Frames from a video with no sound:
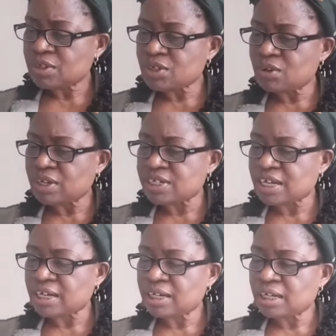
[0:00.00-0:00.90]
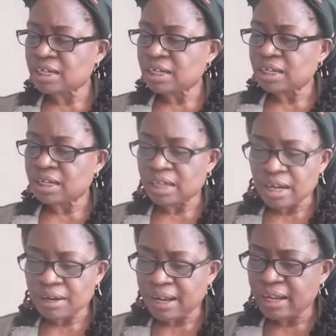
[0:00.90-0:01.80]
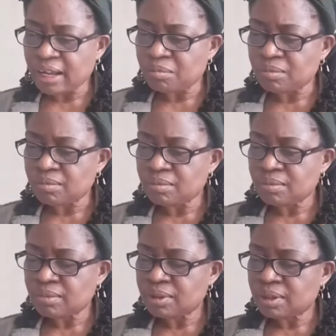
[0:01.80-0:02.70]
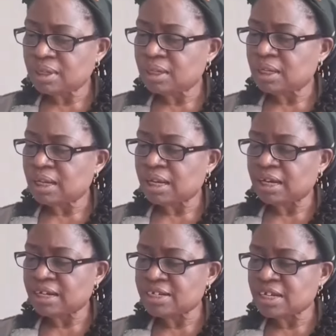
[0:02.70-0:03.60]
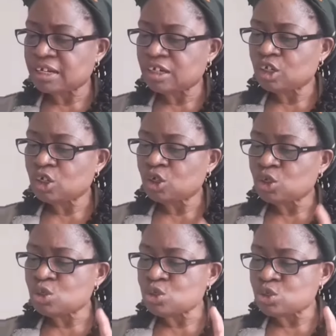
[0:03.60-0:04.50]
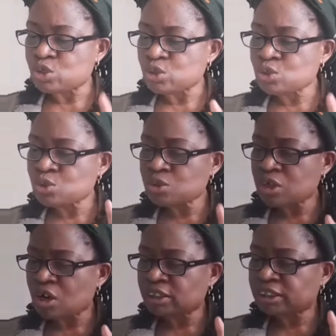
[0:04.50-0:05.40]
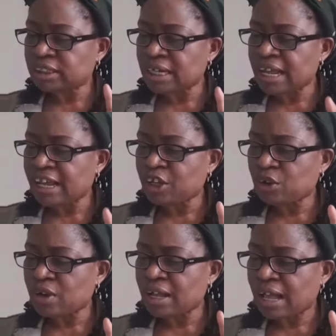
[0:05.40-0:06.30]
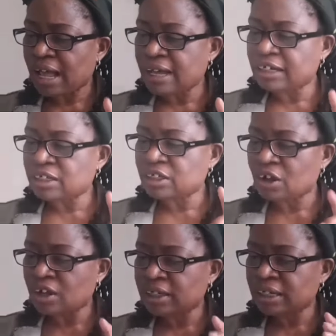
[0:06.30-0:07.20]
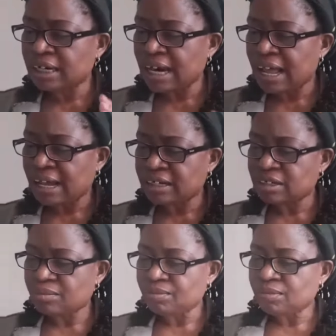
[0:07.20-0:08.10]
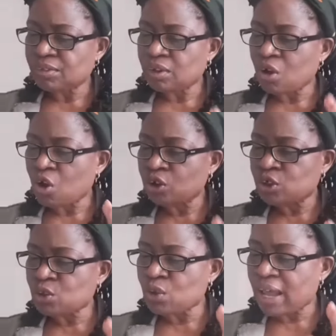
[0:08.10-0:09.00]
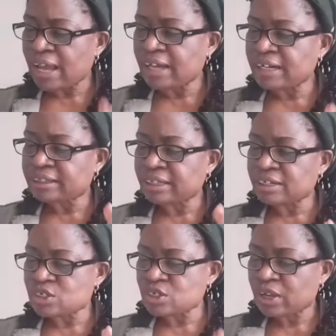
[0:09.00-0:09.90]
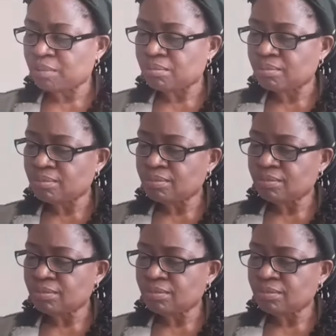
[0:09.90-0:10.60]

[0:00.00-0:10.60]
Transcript: So he said, "Here I am." And he said, "Do not lay your hand on the lad or do anything to him.